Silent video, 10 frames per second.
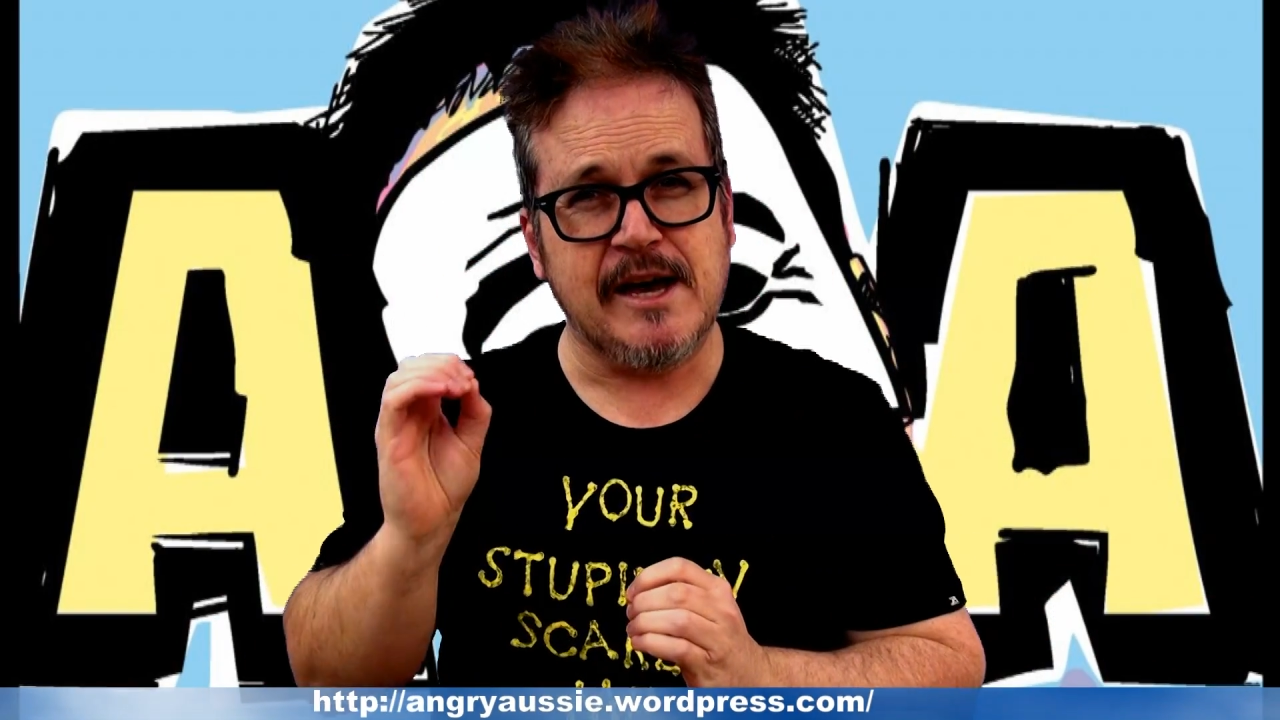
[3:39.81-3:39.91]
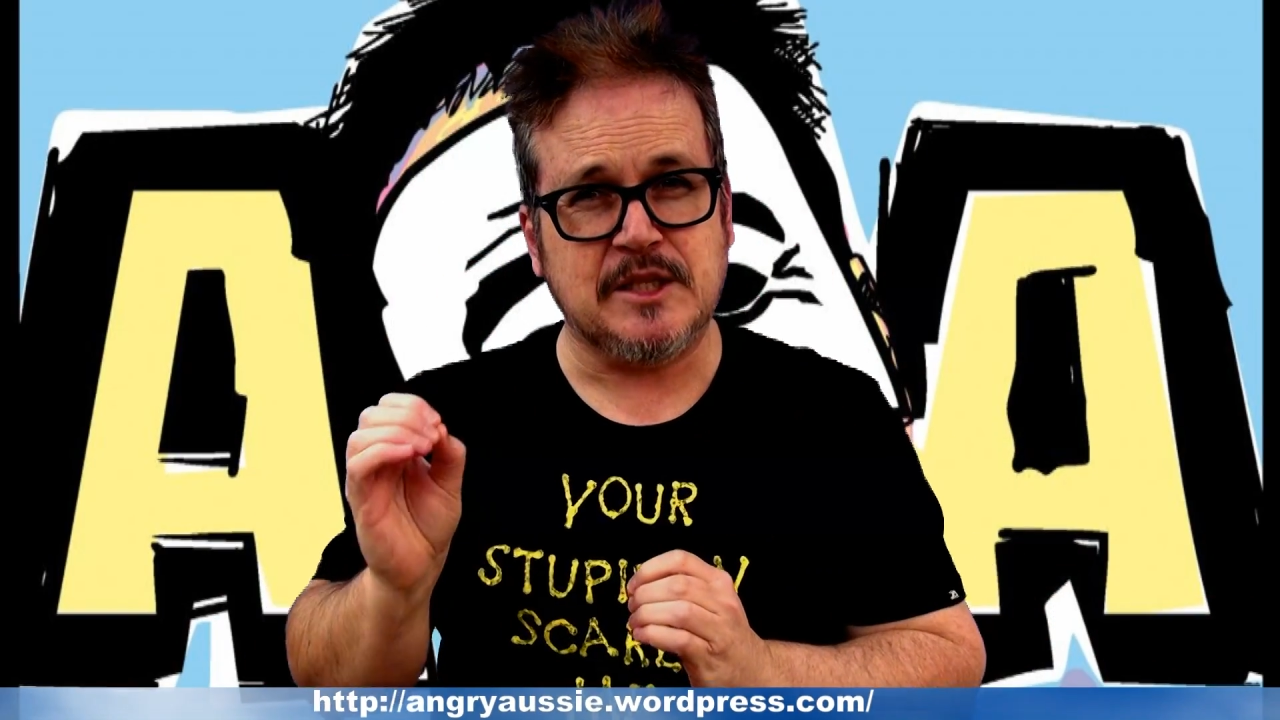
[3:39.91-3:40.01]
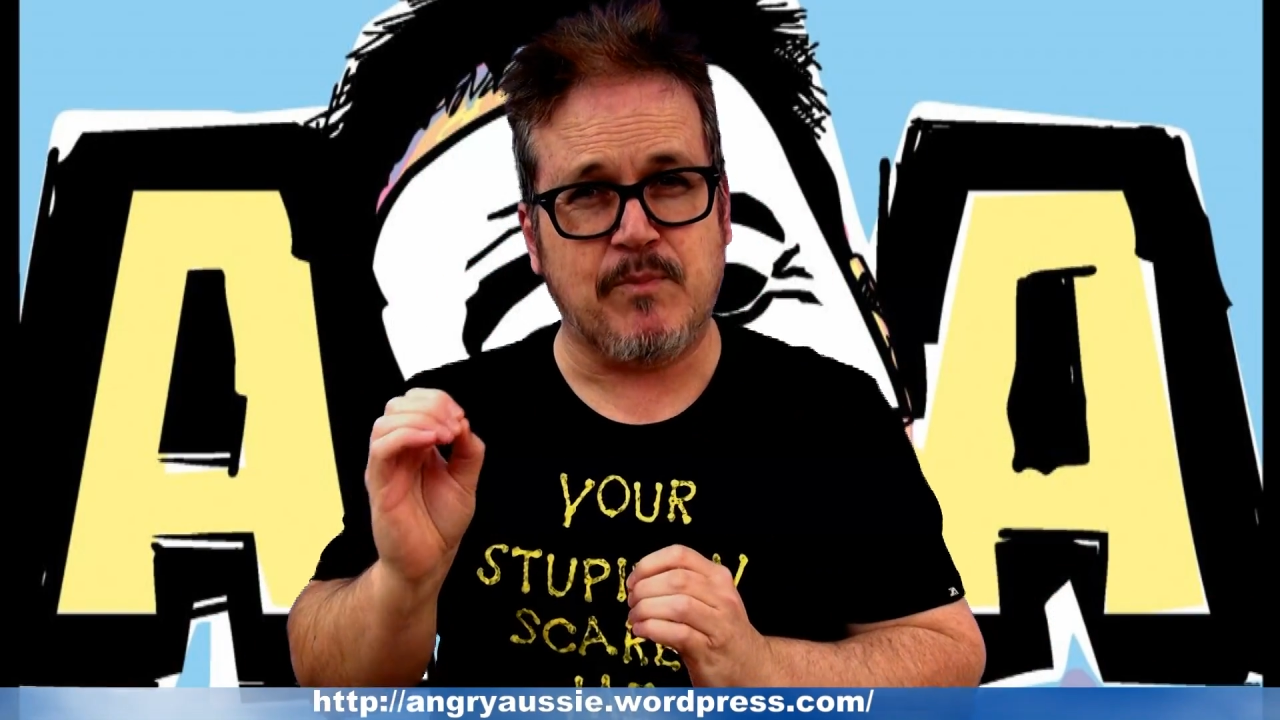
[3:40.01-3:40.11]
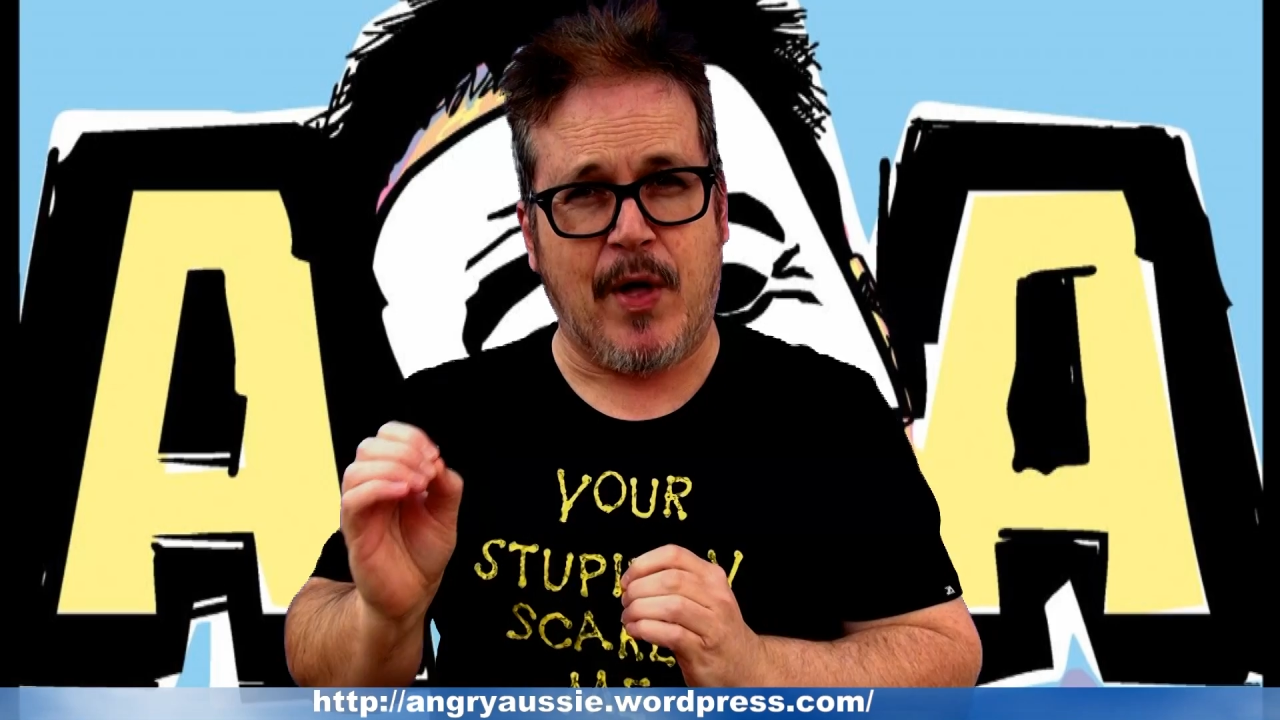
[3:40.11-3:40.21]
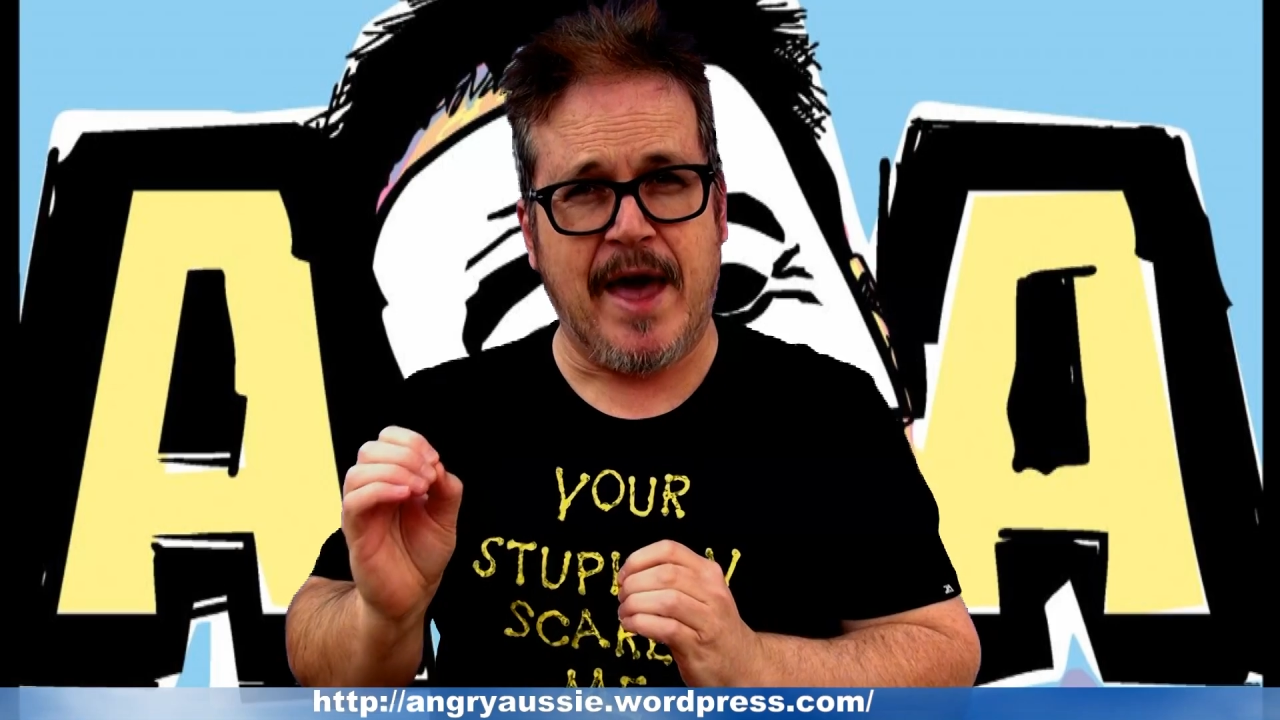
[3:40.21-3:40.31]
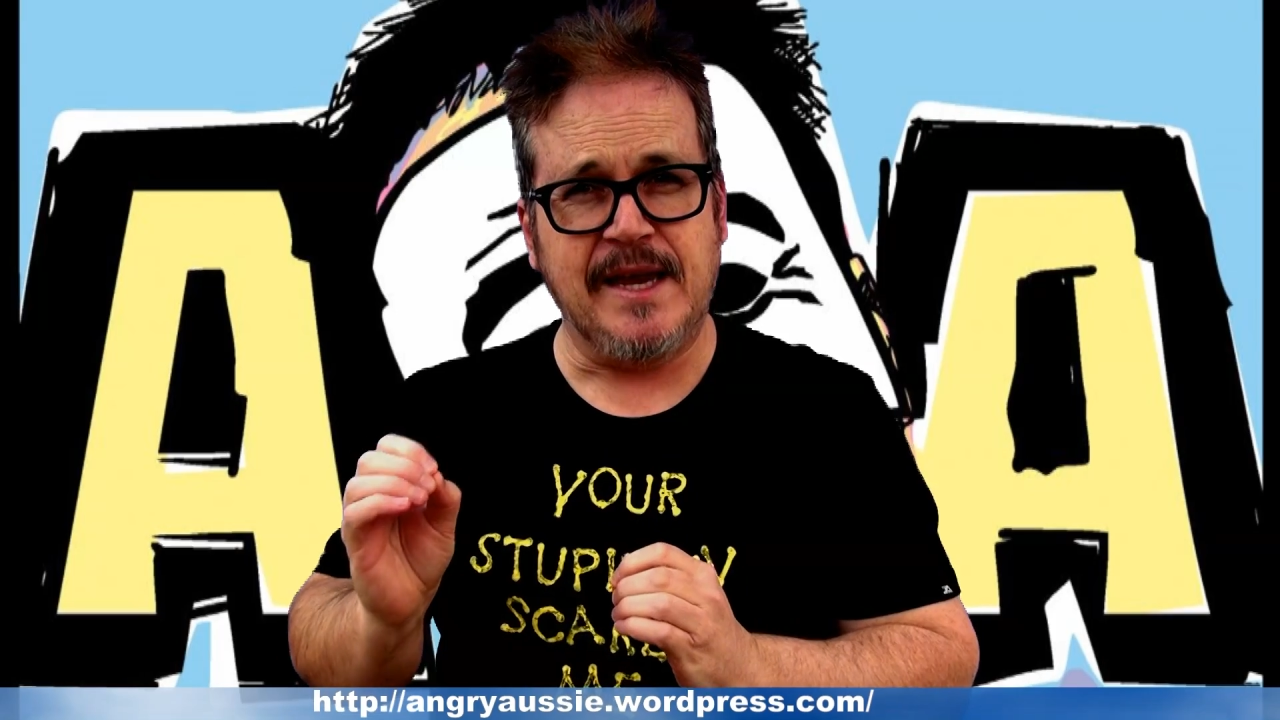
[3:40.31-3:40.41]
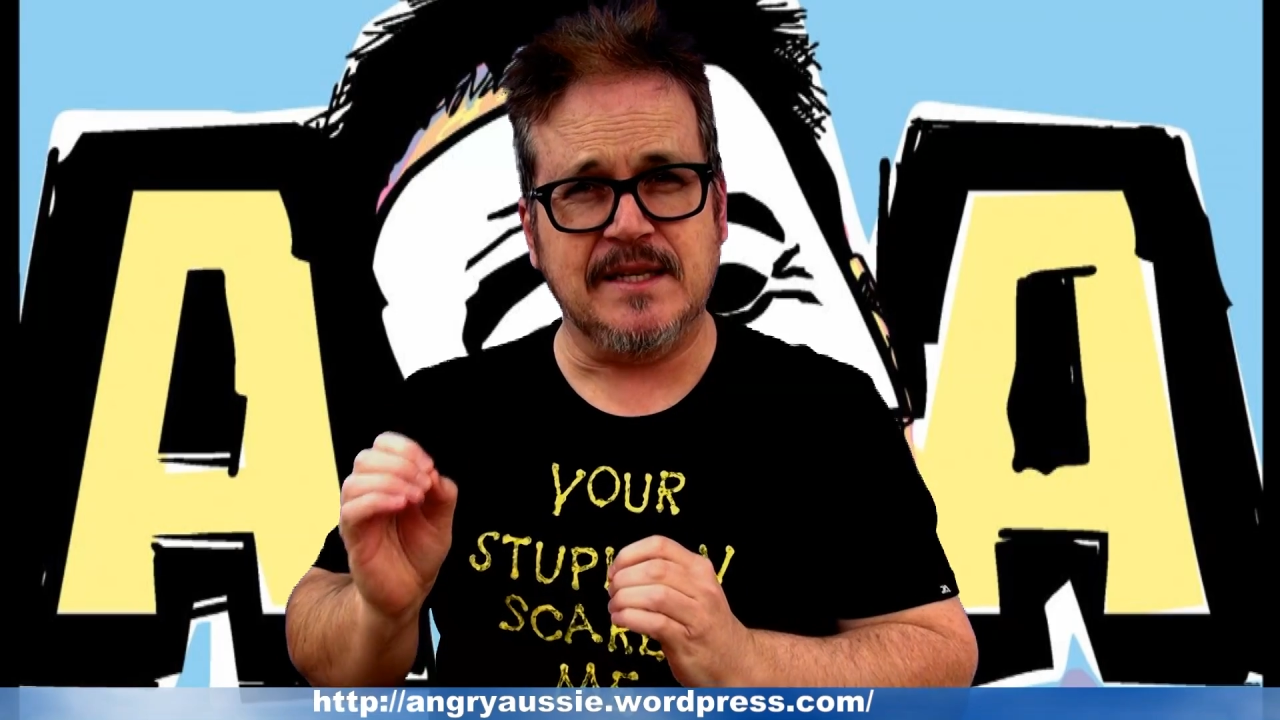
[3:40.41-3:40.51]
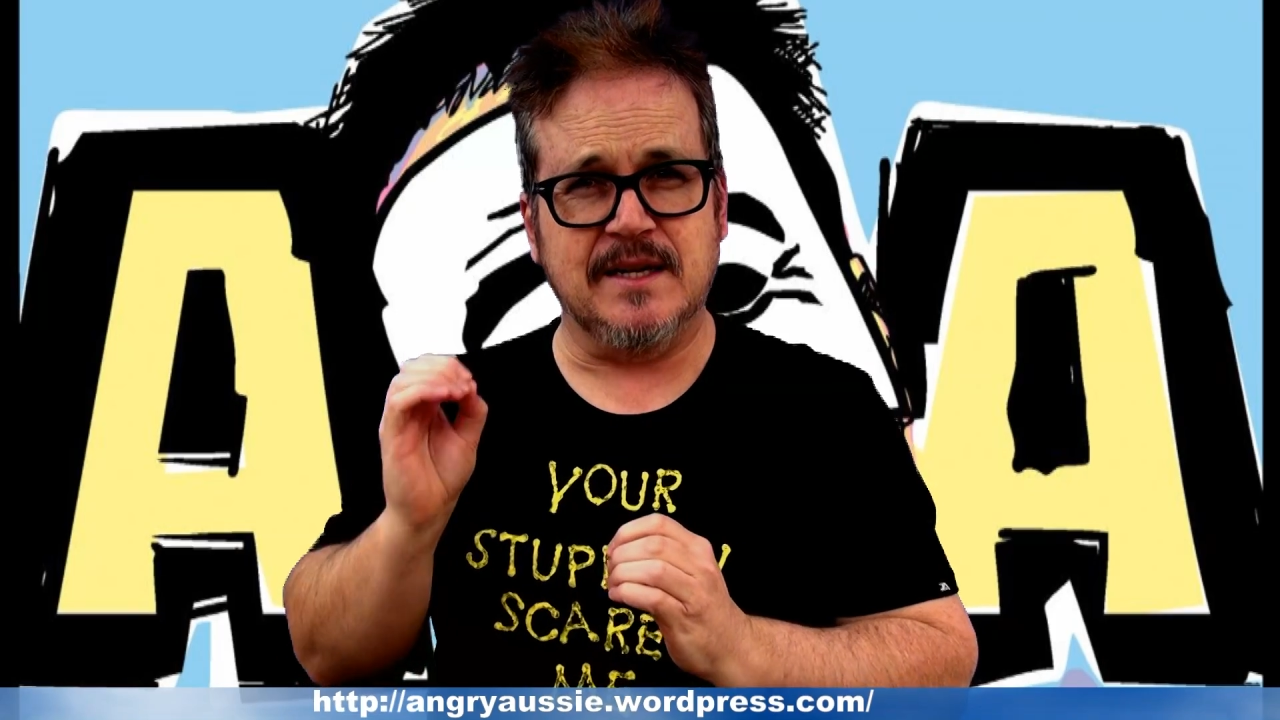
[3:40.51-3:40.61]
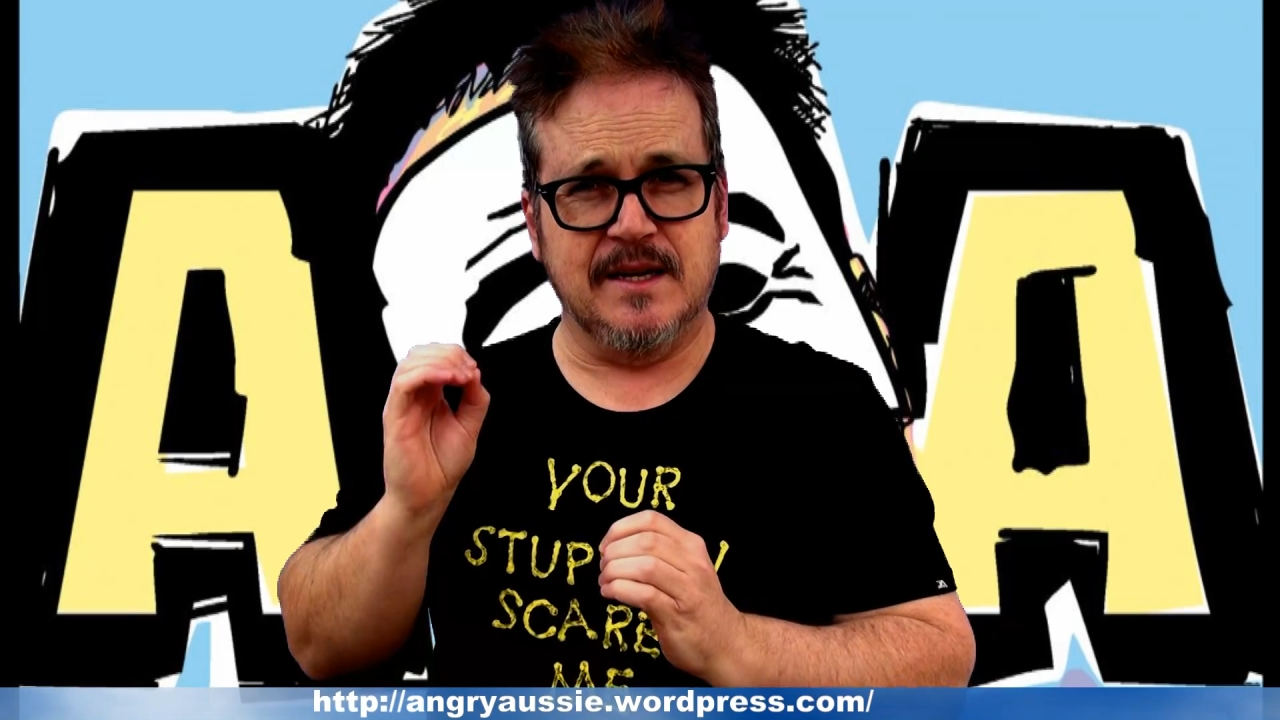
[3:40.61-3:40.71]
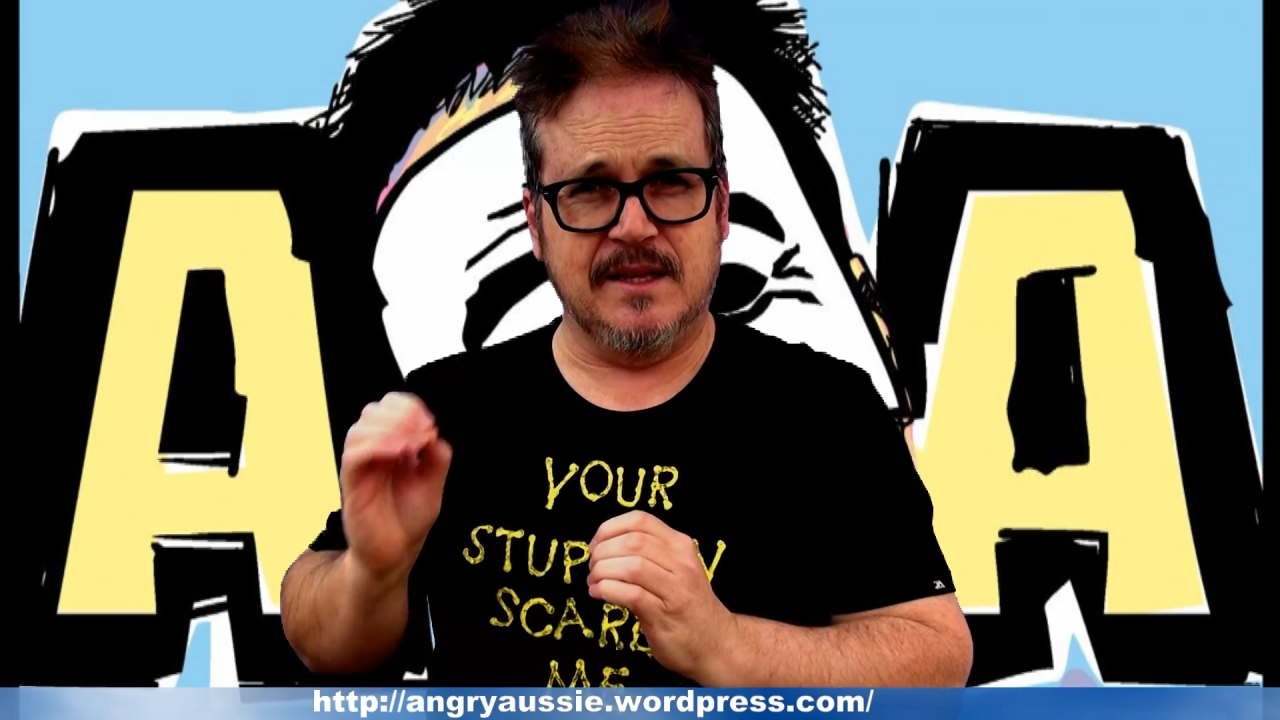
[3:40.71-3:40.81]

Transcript: explained